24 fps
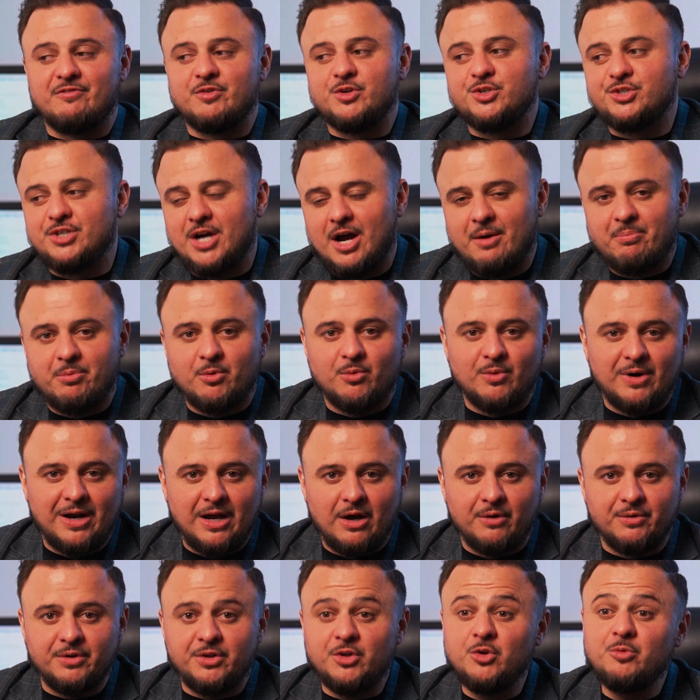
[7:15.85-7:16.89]
if you shop
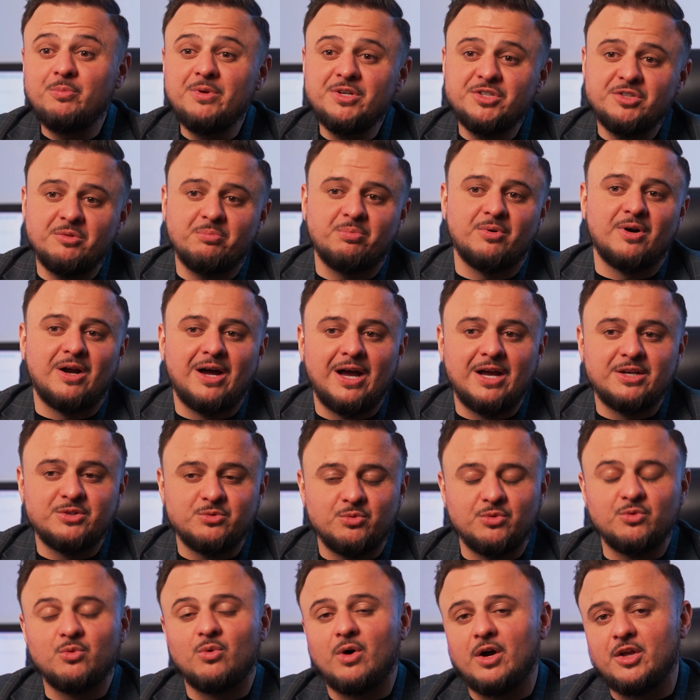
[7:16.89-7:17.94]
around, you'd be surprised
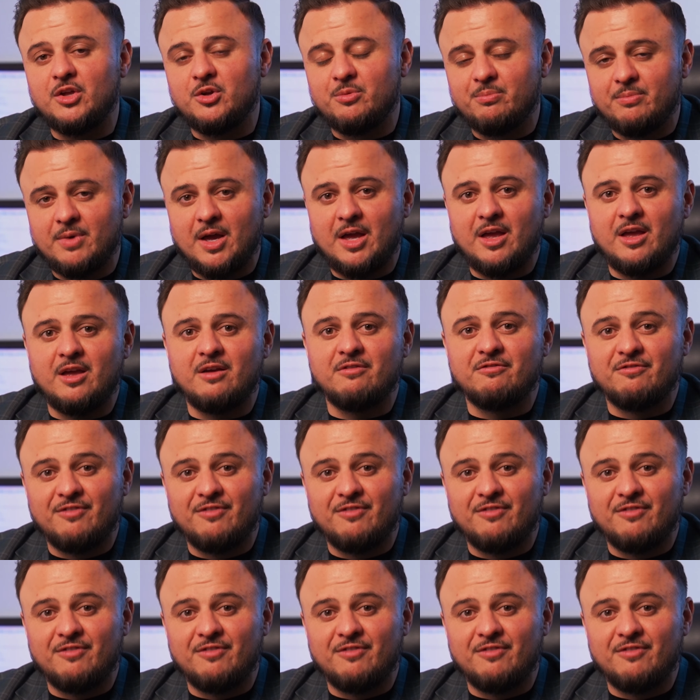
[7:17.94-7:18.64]
with what you may